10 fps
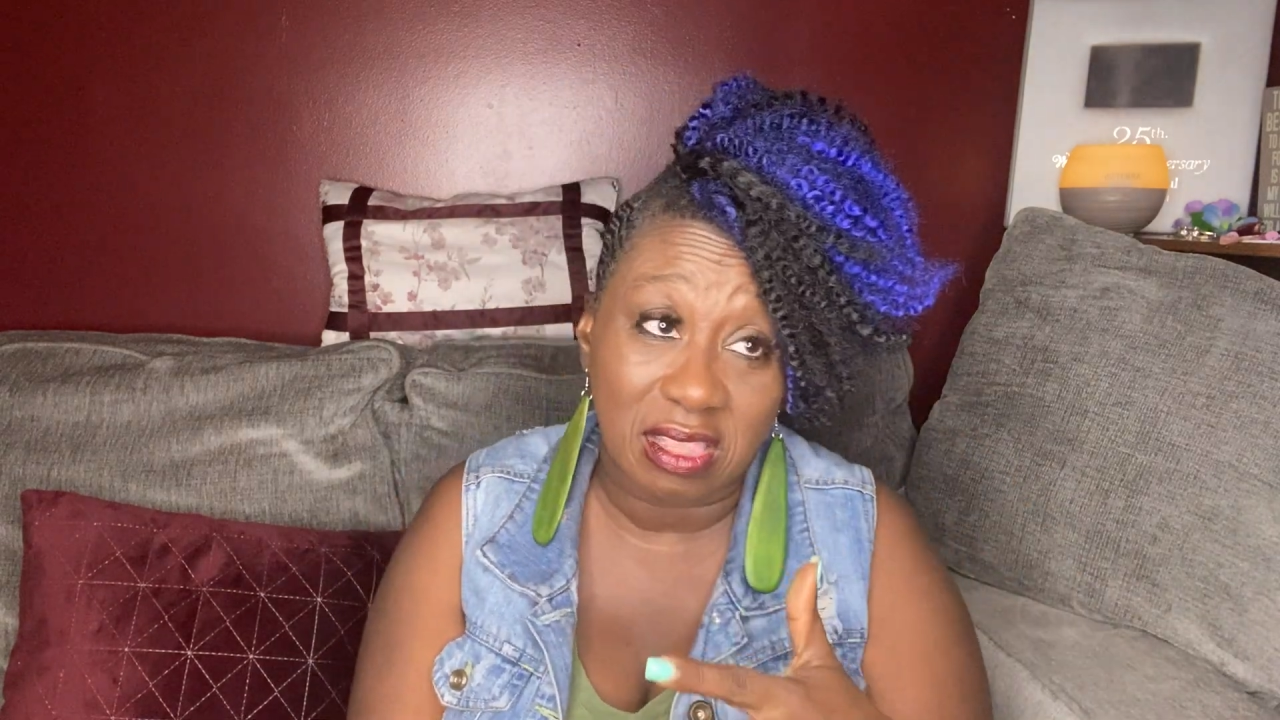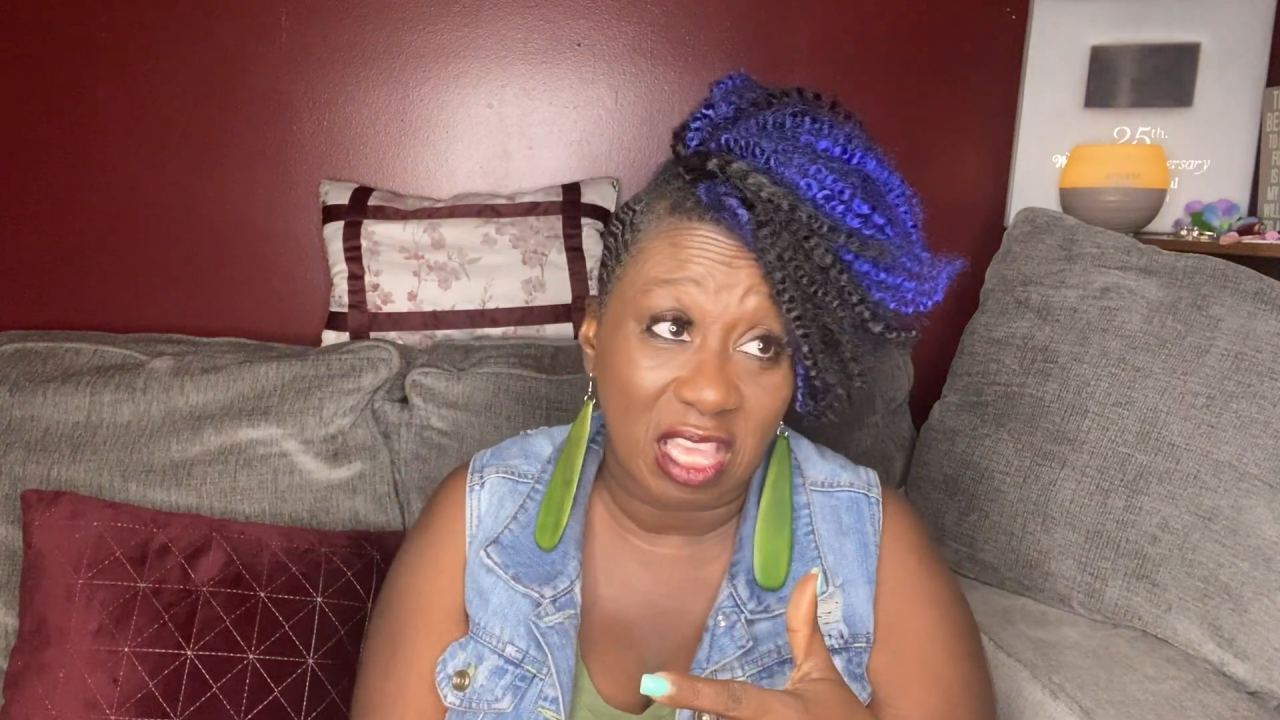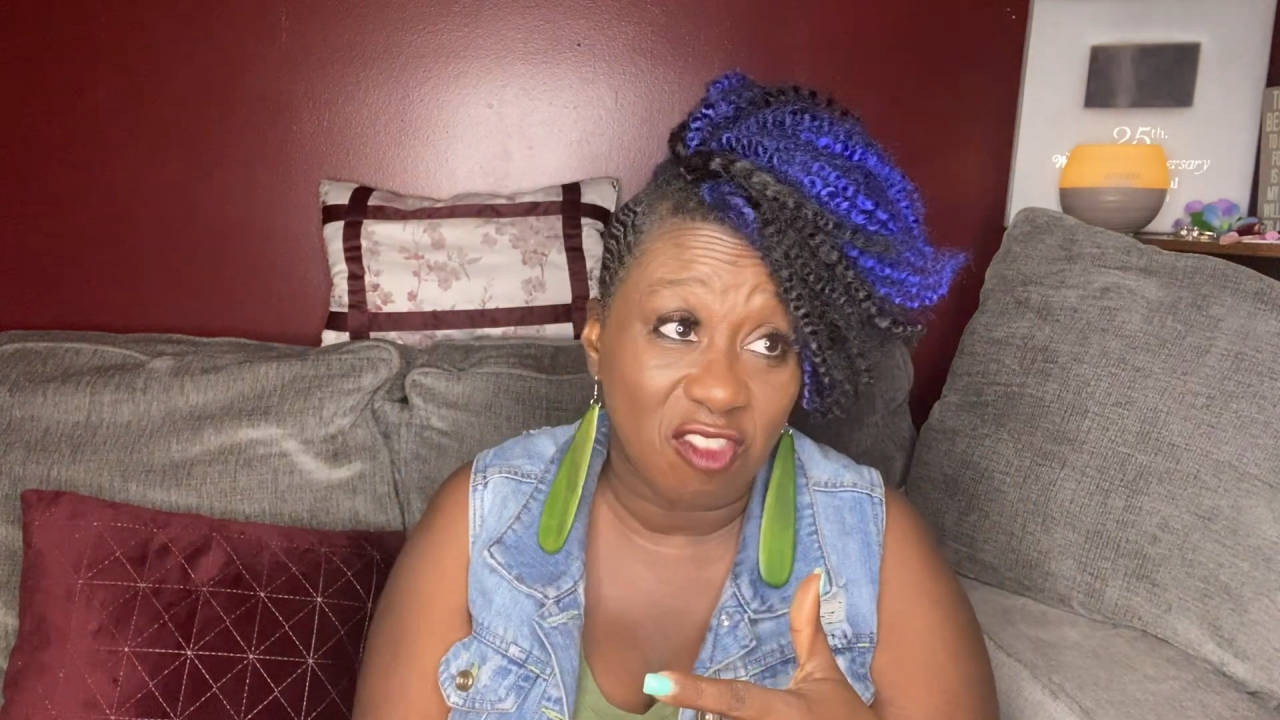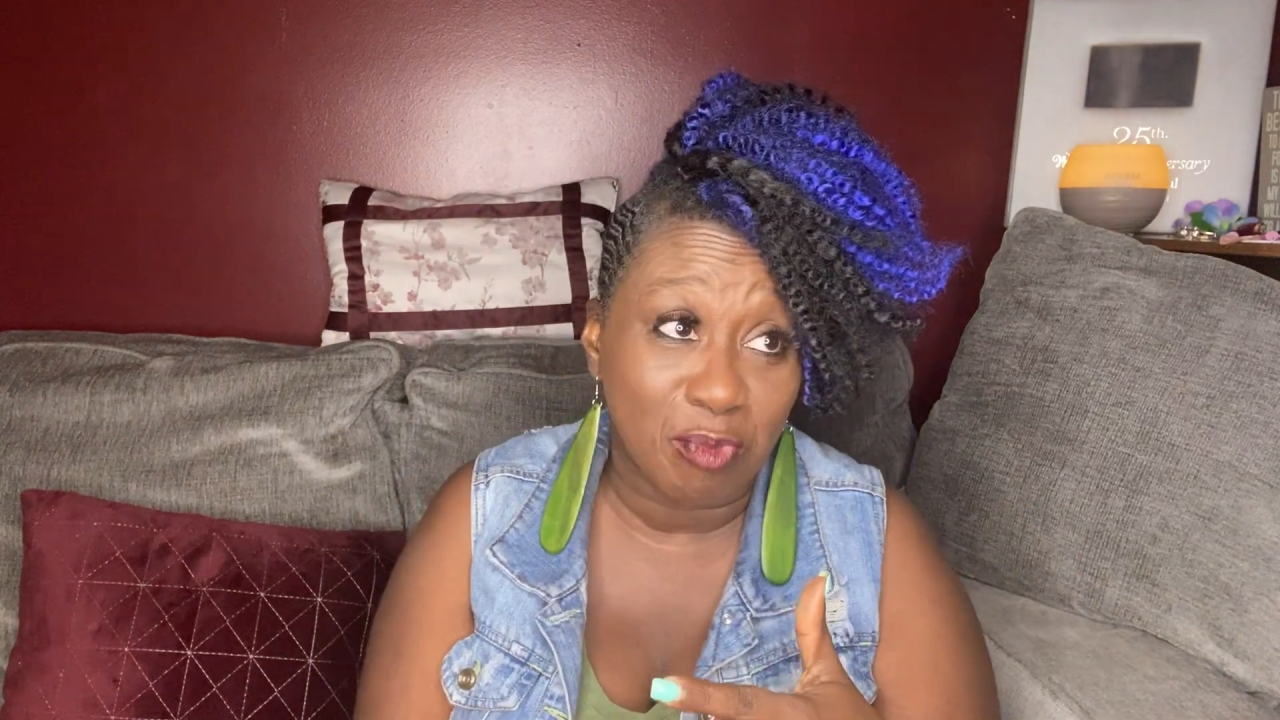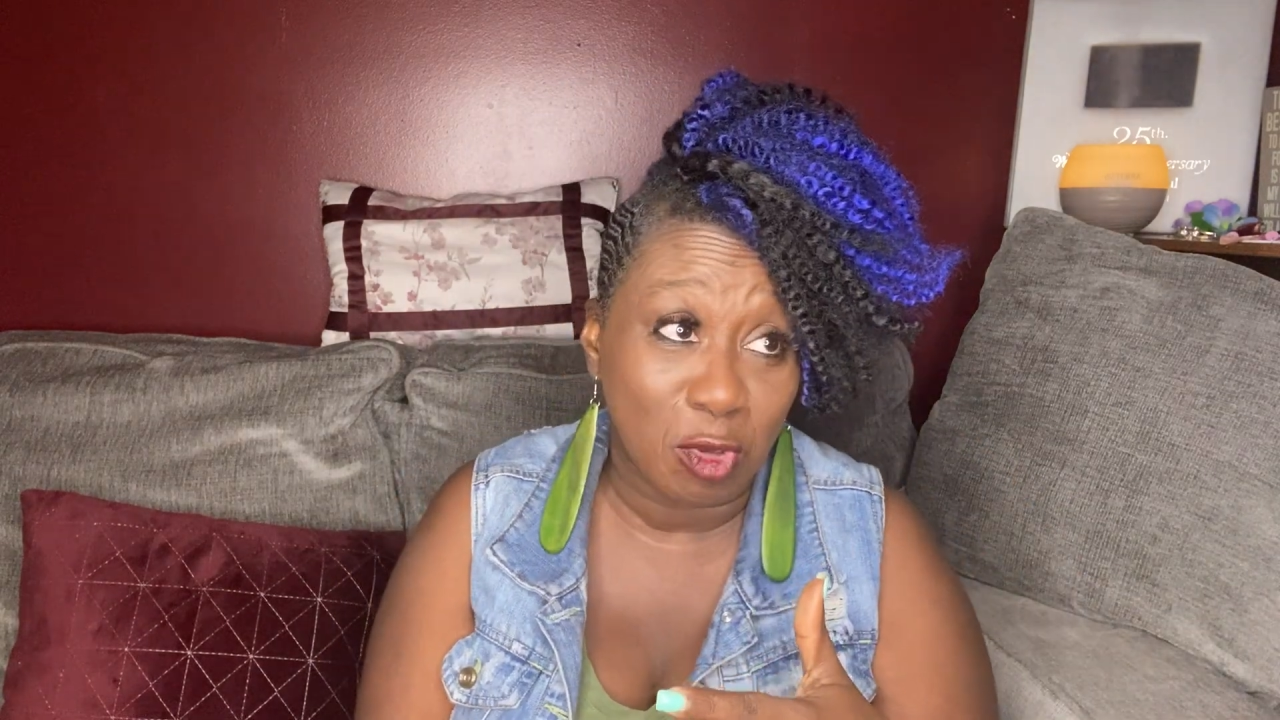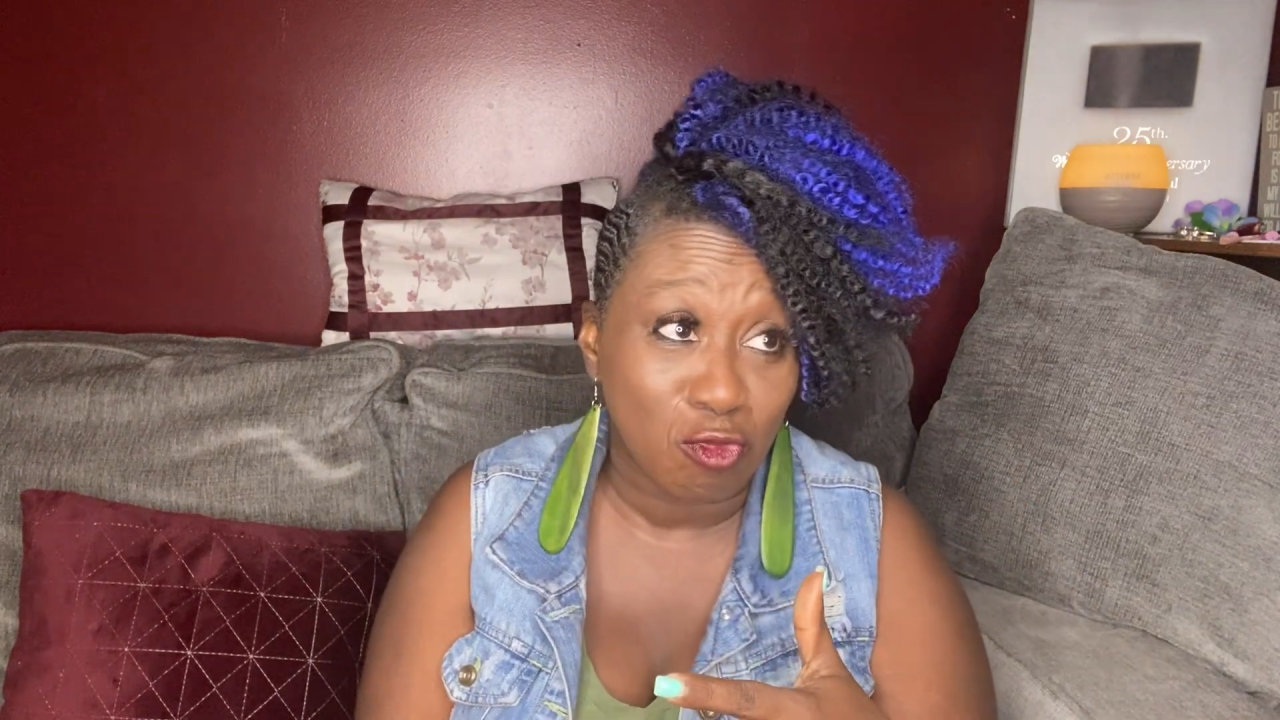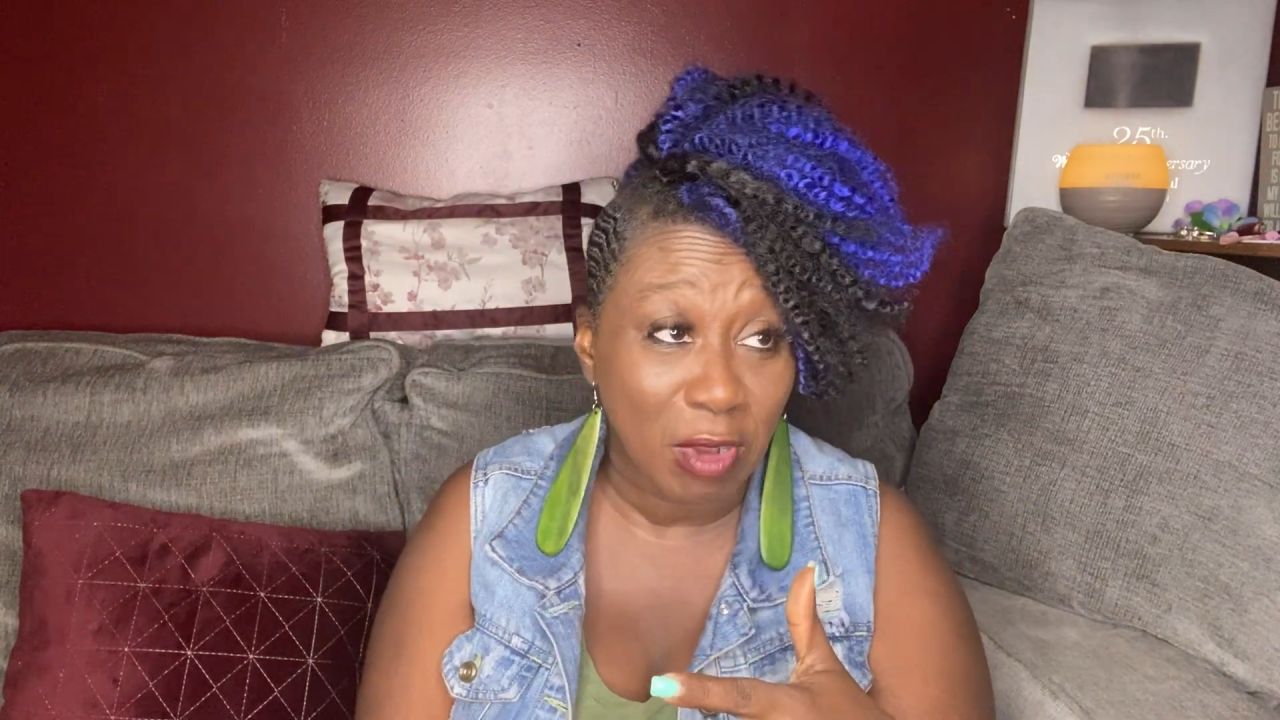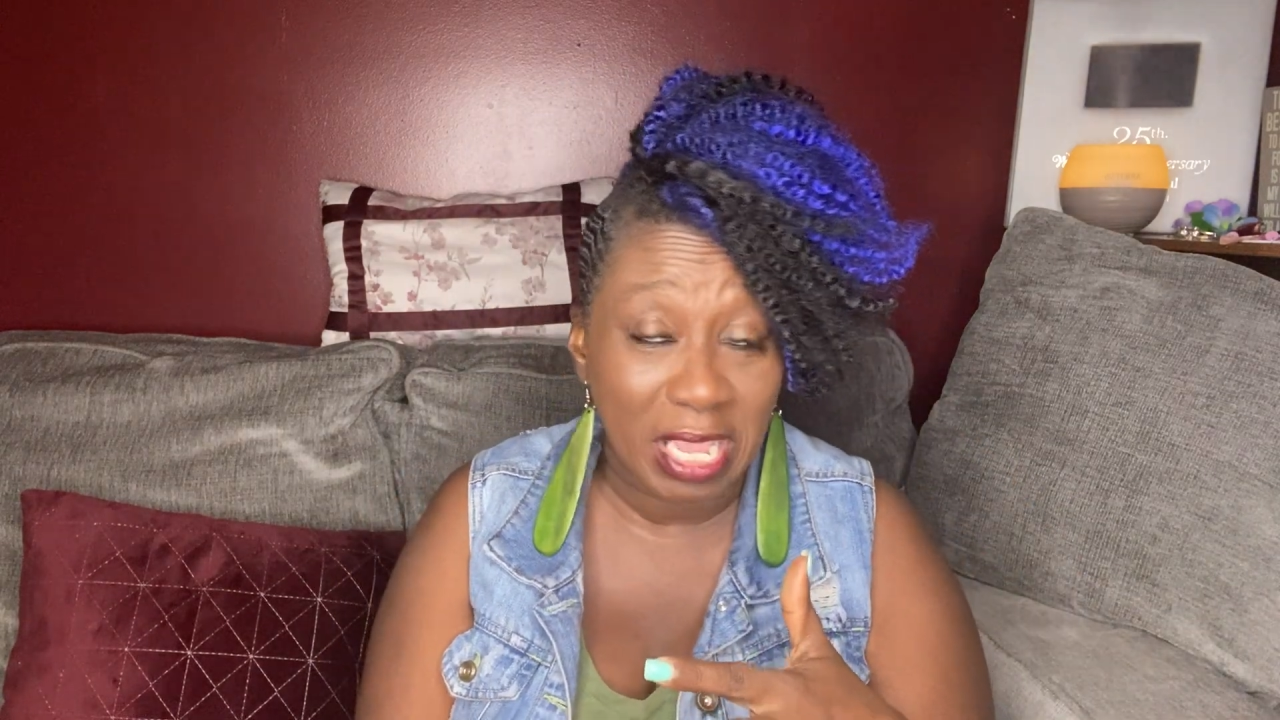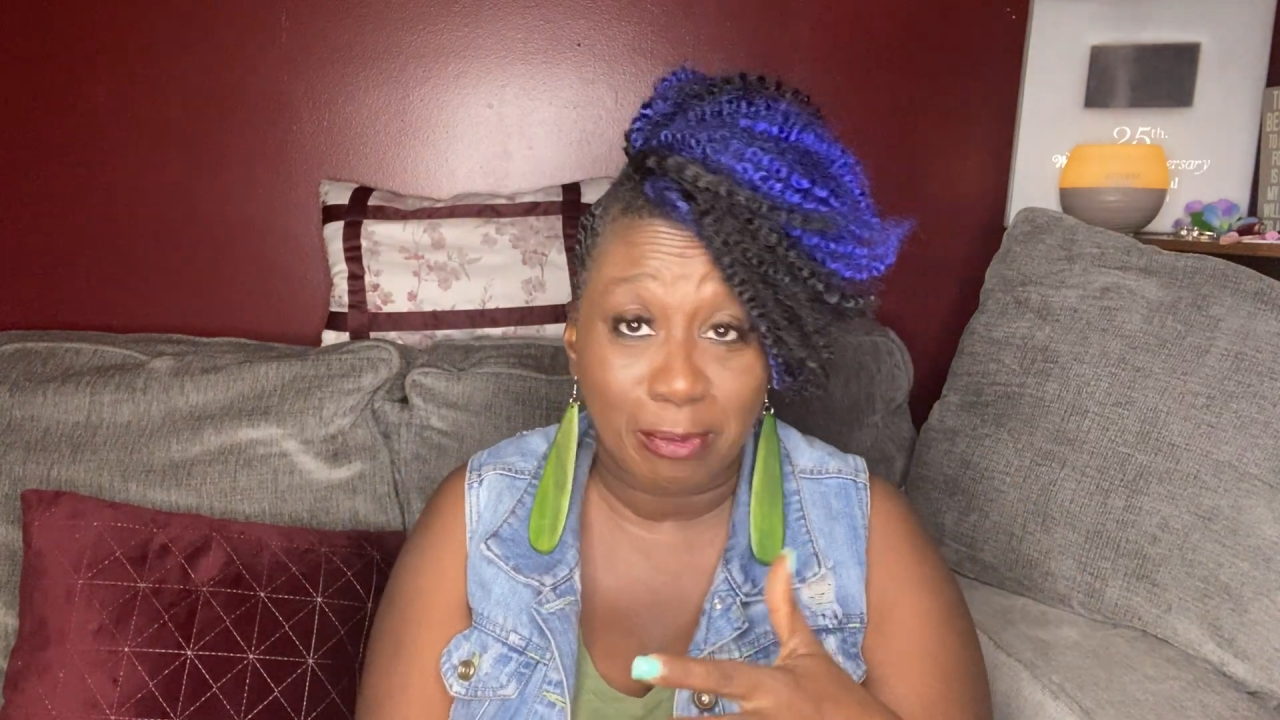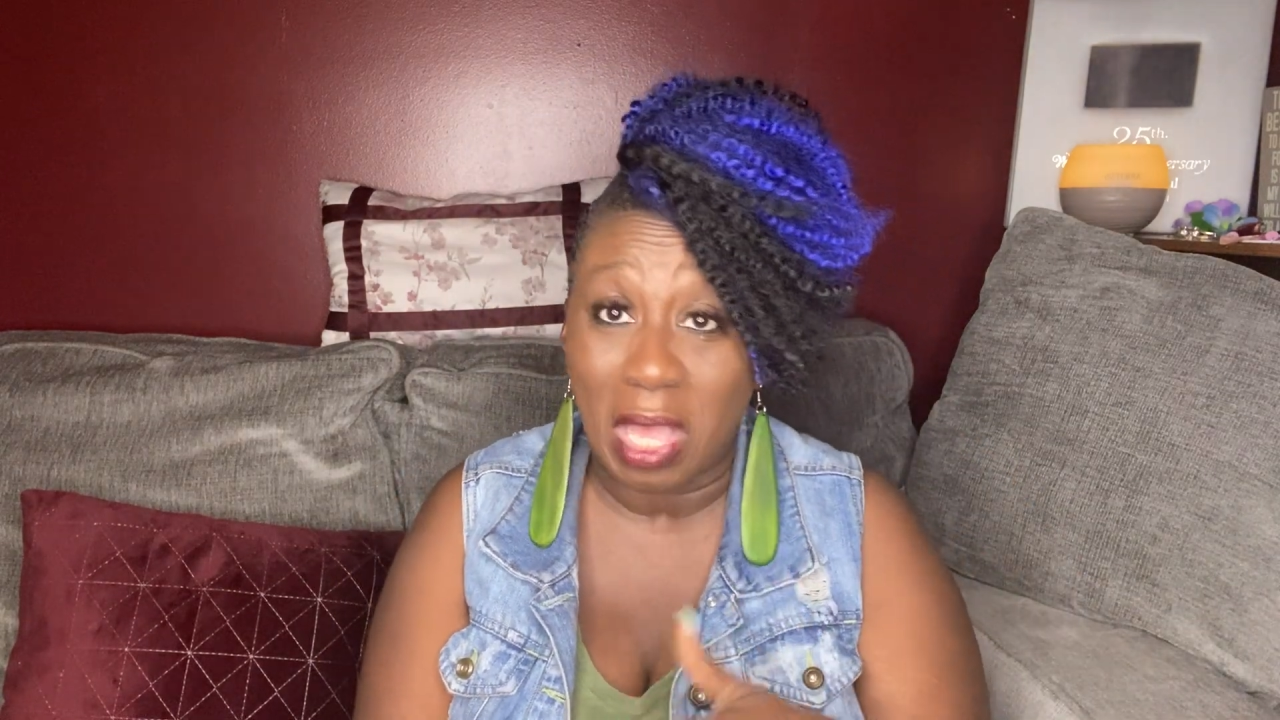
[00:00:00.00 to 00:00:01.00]
they've been
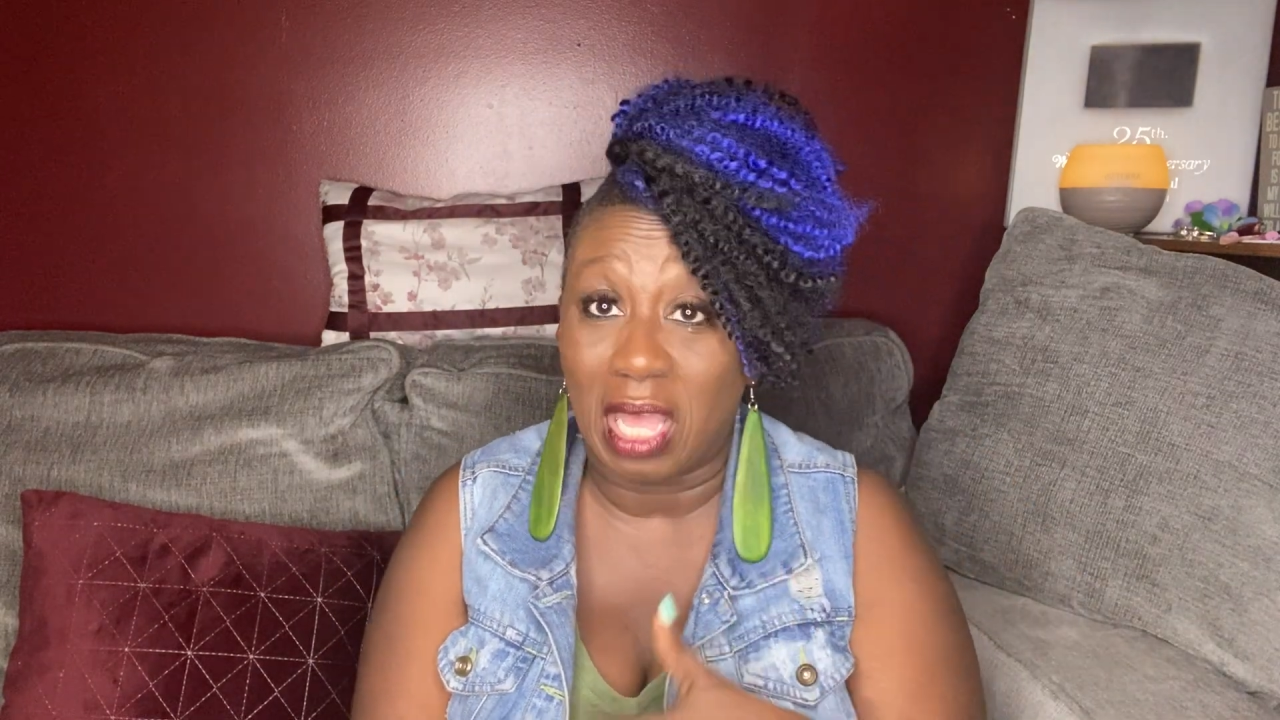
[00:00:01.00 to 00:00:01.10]
raped,